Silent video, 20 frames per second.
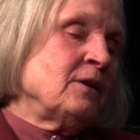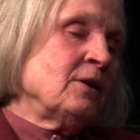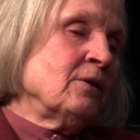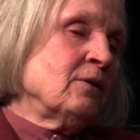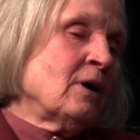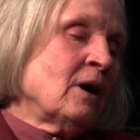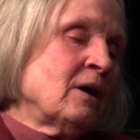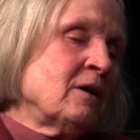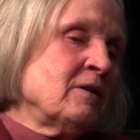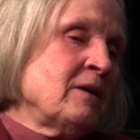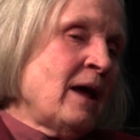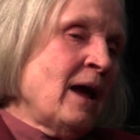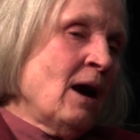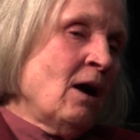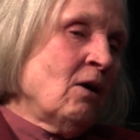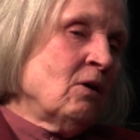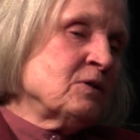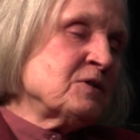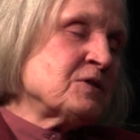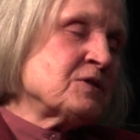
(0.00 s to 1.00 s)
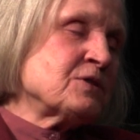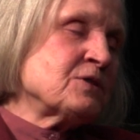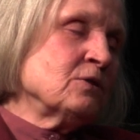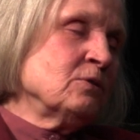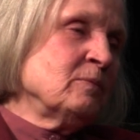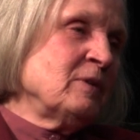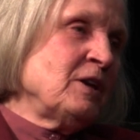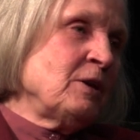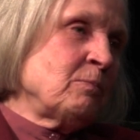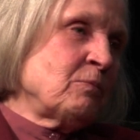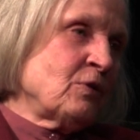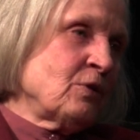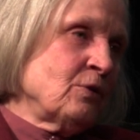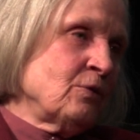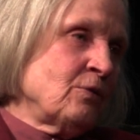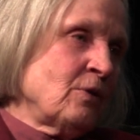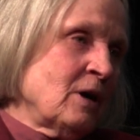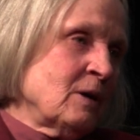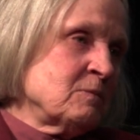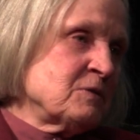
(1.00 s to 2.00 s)
There are now so many
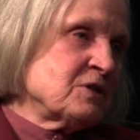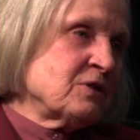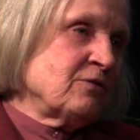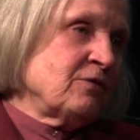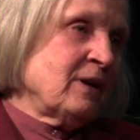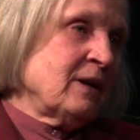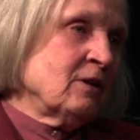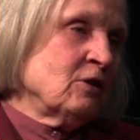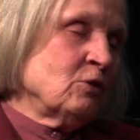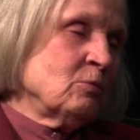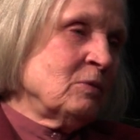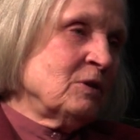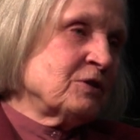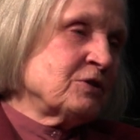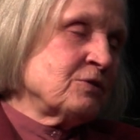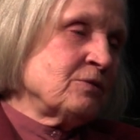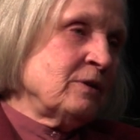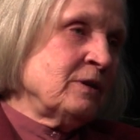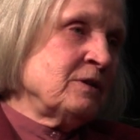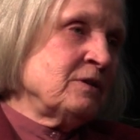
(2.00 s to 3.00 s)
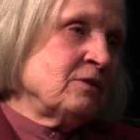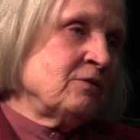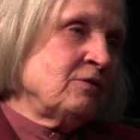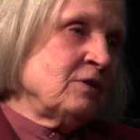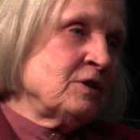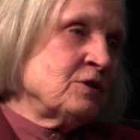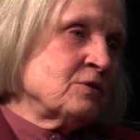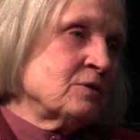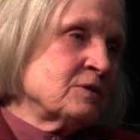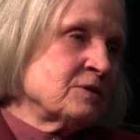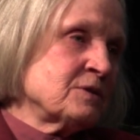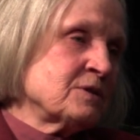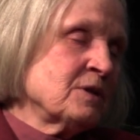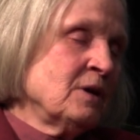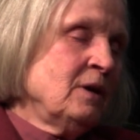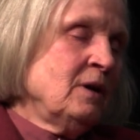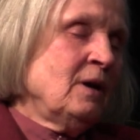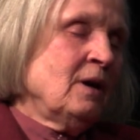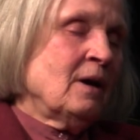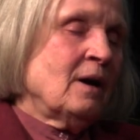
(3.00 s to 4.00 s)
programs available to individuals.
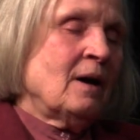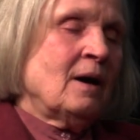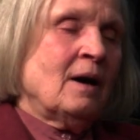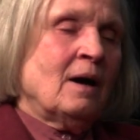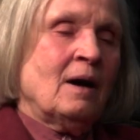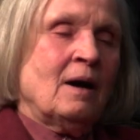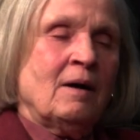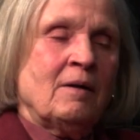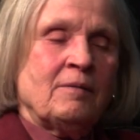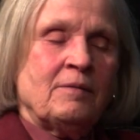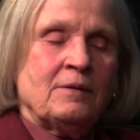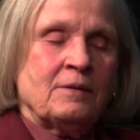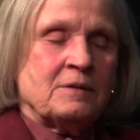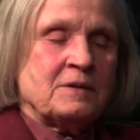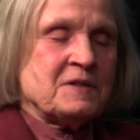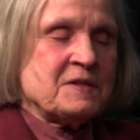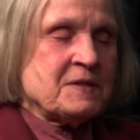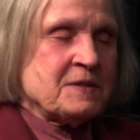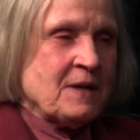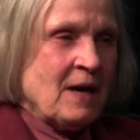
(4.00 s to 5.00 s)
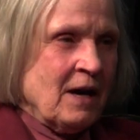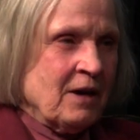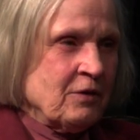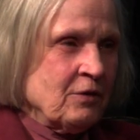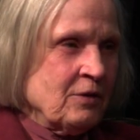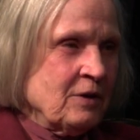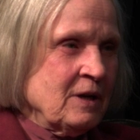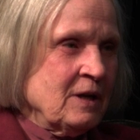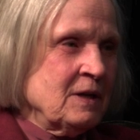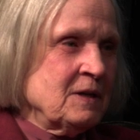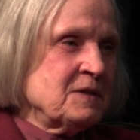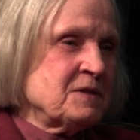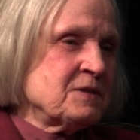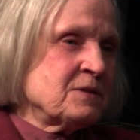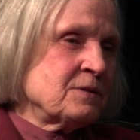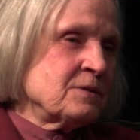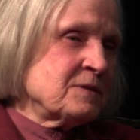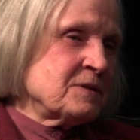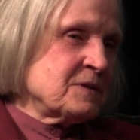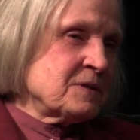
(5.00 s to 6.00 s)
There's Saturdays,
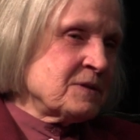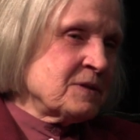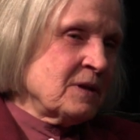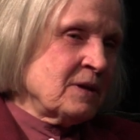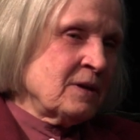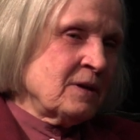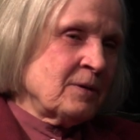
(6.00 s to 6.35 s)
there's